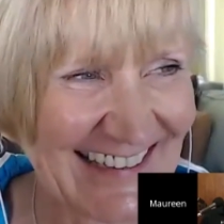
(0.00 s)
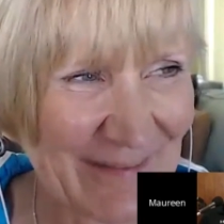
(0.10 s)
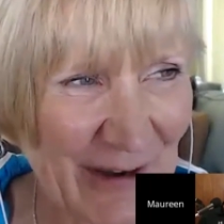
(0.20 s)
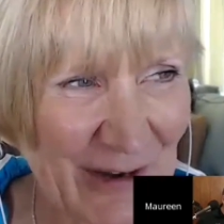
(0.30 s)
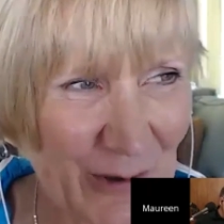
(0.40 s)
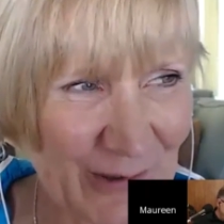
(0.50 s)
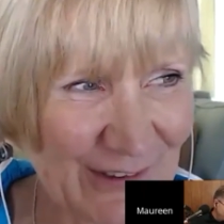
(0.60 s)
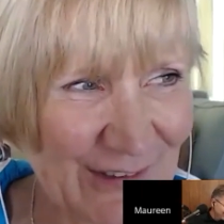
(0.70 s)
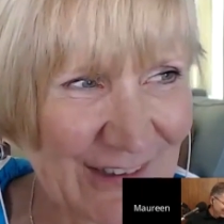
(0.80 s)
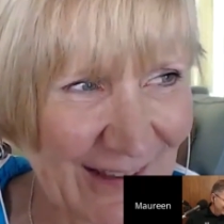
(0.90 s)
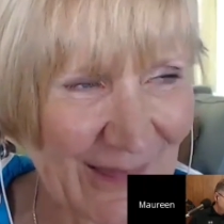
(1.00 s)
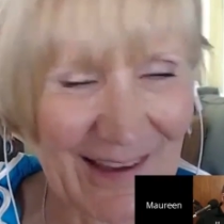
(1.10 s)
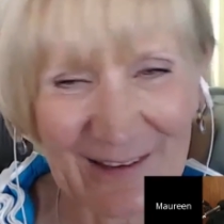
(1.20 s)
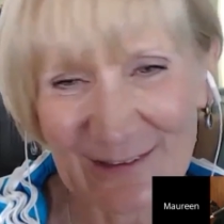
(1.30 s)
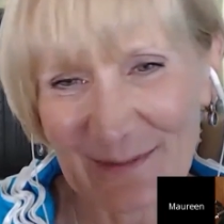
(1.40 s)
yeah, my goal is
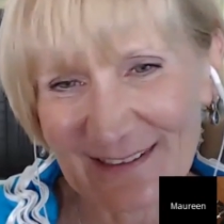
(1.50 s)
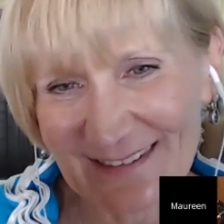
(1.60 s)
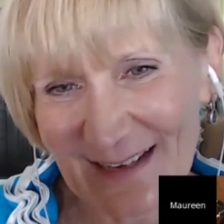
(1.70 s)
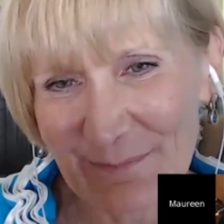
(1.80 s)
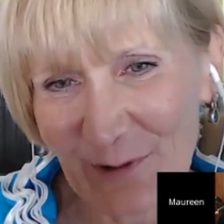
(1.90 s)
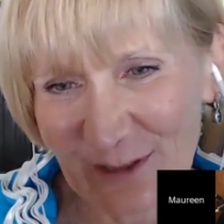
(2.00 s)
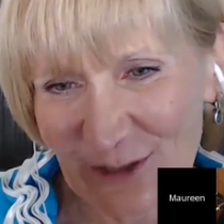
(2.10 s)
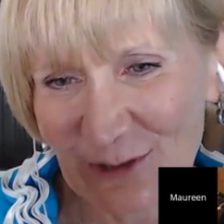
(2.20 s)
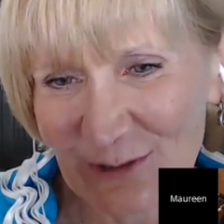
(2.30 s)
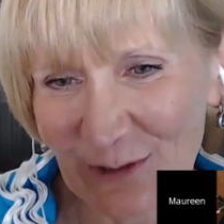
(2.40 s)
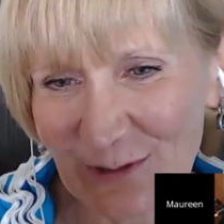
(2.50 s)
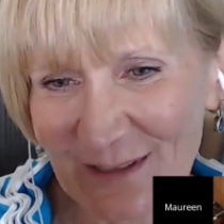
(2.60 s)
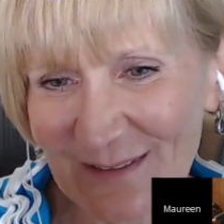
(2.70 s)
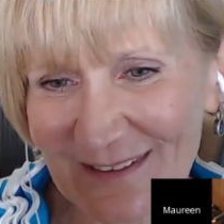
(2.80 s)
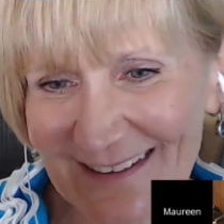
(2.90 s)
10,000 because at that point, as you know, you
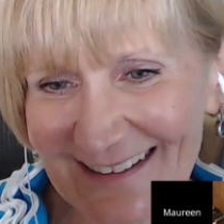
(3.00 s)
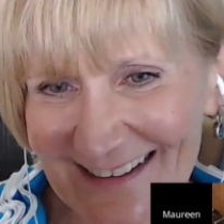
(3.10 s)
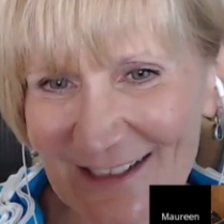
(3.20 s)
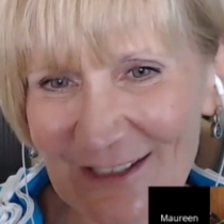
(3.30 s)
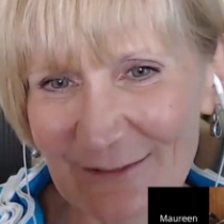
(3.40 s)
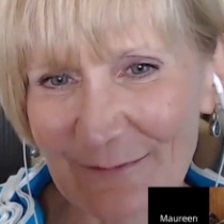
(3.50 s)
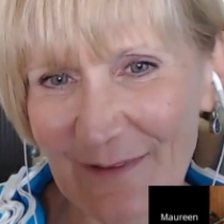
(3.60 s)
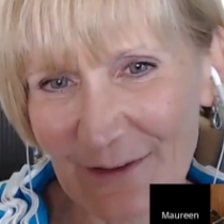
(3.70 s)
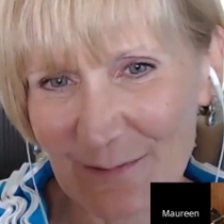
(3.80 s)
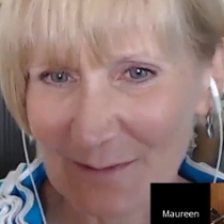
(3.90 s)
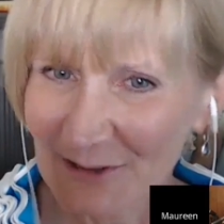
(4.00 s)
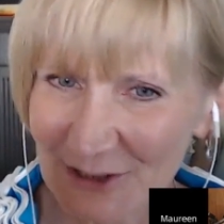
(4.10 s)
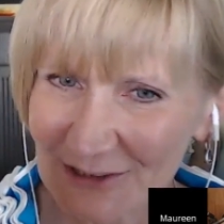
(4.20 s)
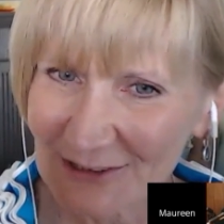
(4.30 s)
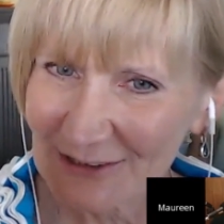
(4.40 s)
get the attention of other
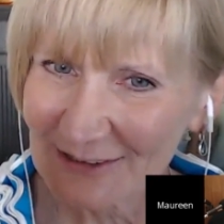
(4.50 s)
publishers,